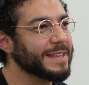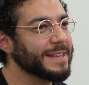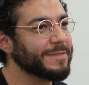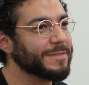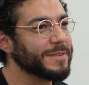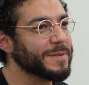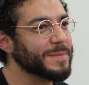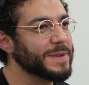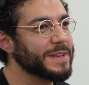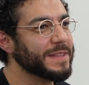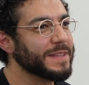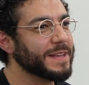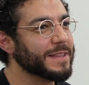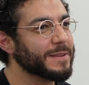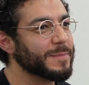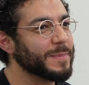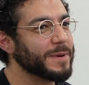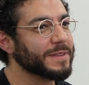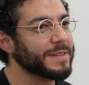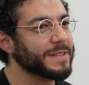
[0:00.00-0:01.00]
think for me, the
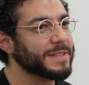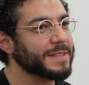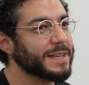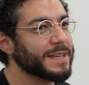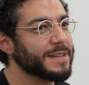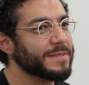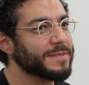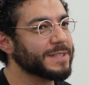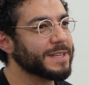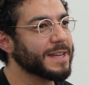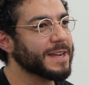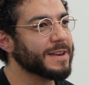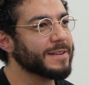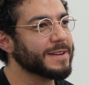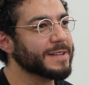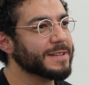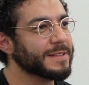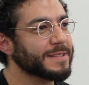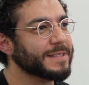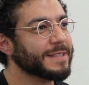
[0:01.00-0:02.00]
other part that's kind of
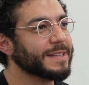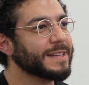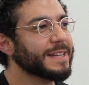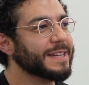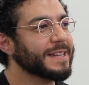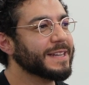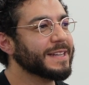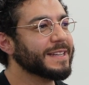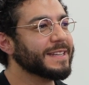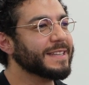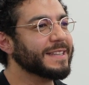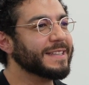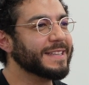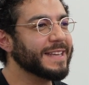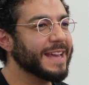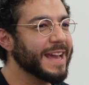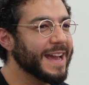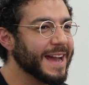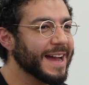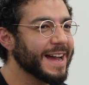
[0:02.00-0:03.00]
scary is,
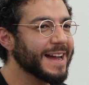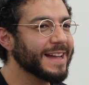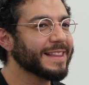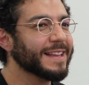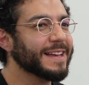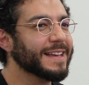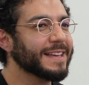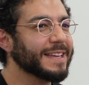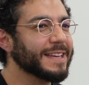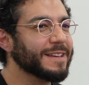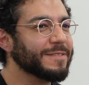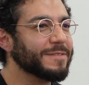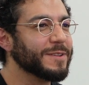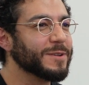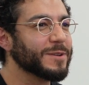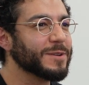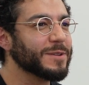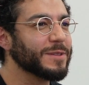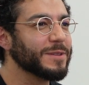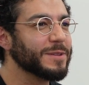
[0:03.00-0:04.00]
like if
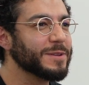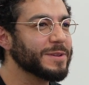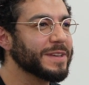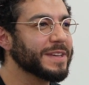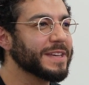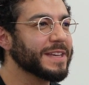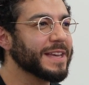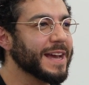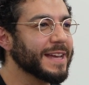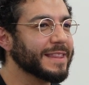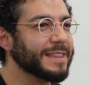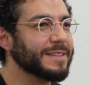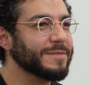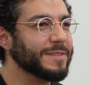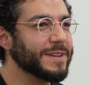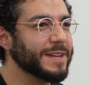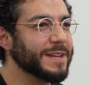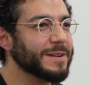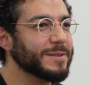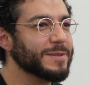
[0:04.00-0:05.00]
you're looking at the
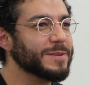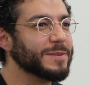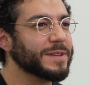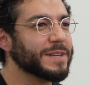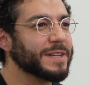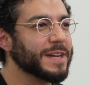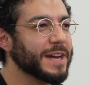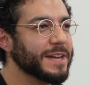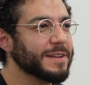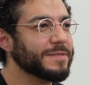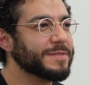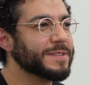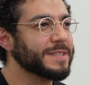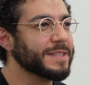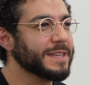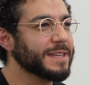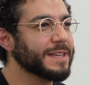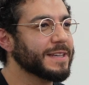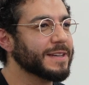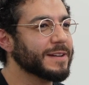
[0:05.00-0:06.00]
video, you can kind of
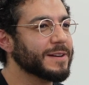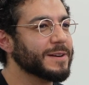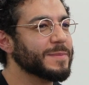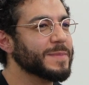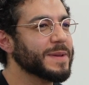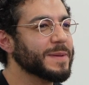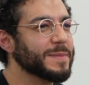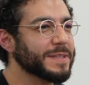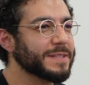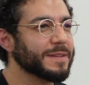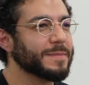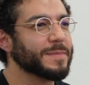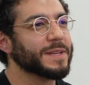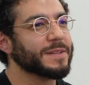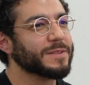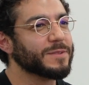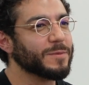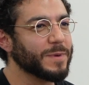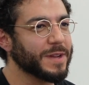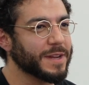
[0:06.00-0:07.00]
see, oh, maybe
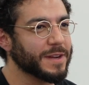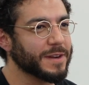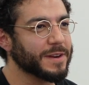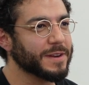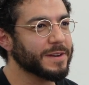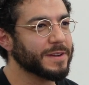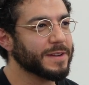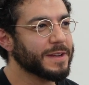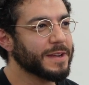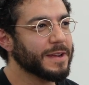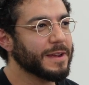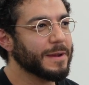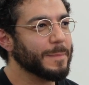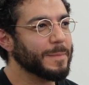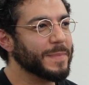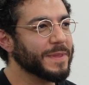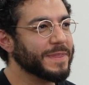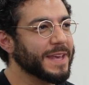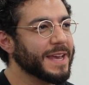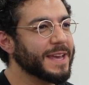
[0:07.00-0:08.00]
something's weird.
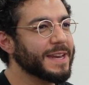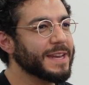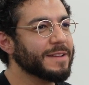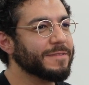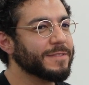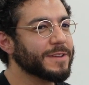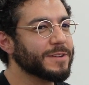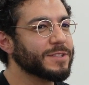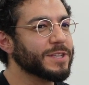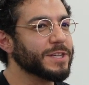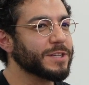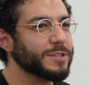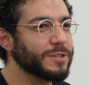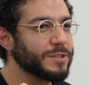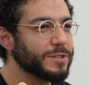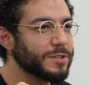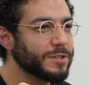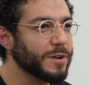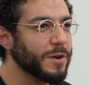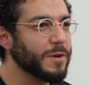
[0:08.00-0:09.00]
But then if there's like
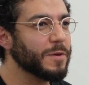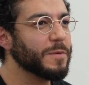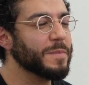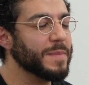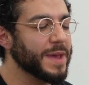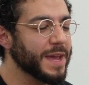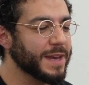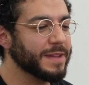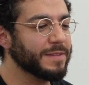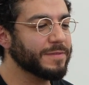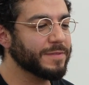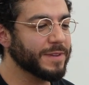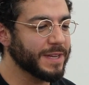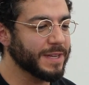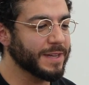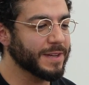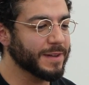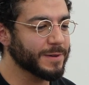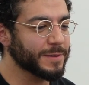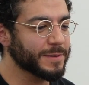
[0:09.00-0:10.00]
so many
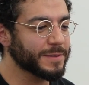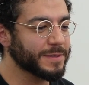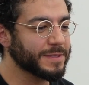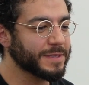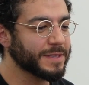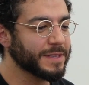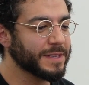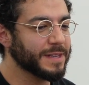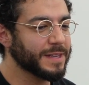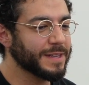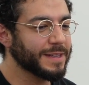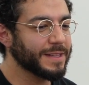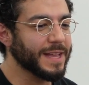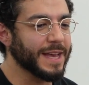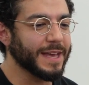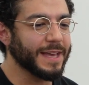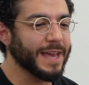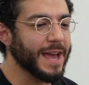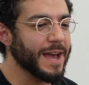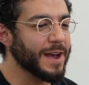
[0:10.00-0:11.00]
videos,
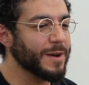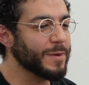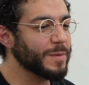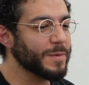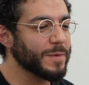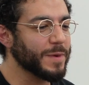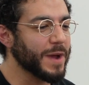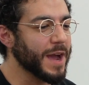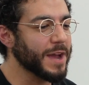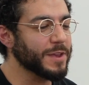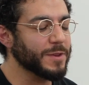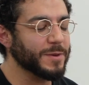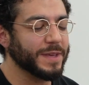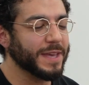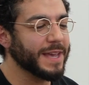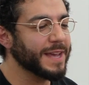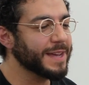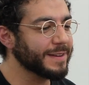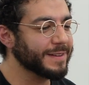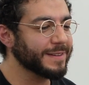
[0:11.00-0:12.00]
like how you
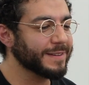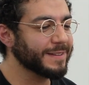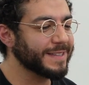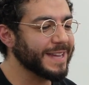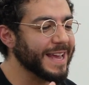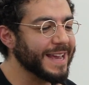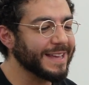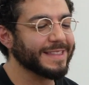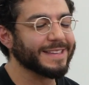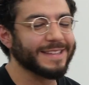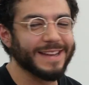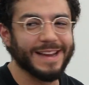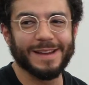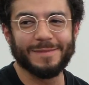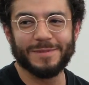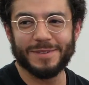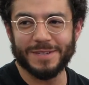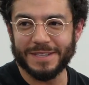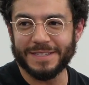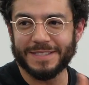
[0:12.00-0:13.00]
can't take the
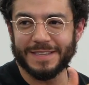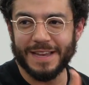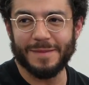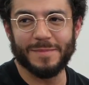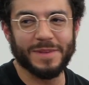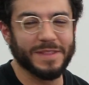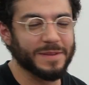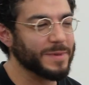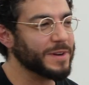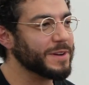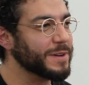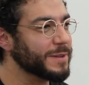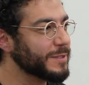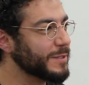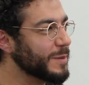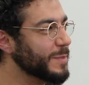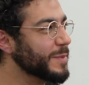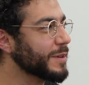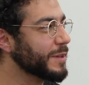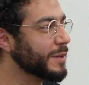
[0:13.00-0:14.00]
time to examine them all
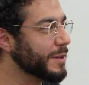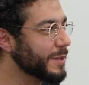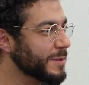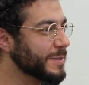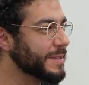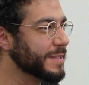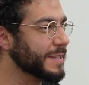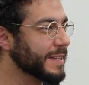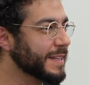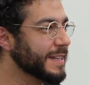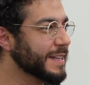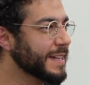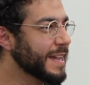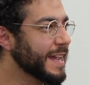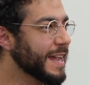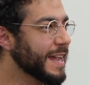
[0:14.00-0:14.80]
super closely,